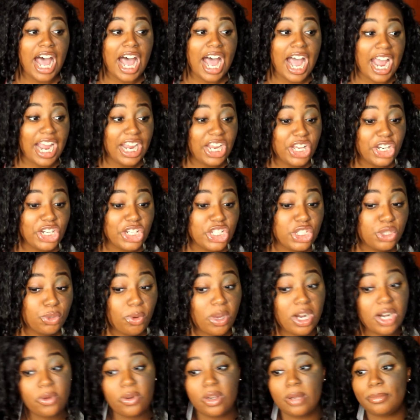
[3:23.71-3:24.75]
I could have
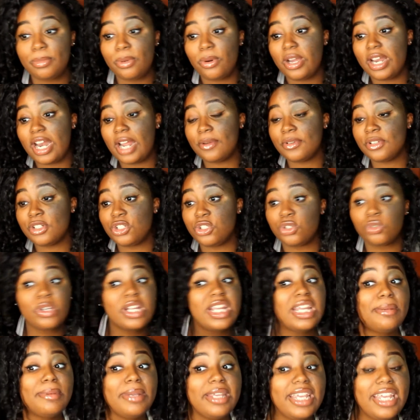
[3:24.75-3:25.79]
sworn at one point I was
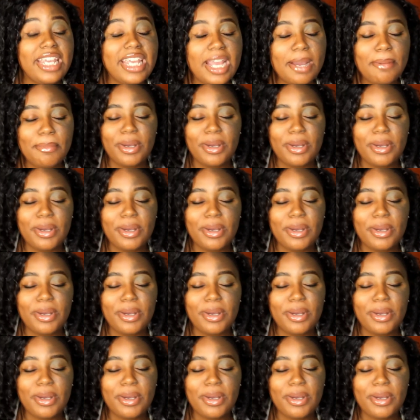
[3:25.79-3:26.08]
dreaming,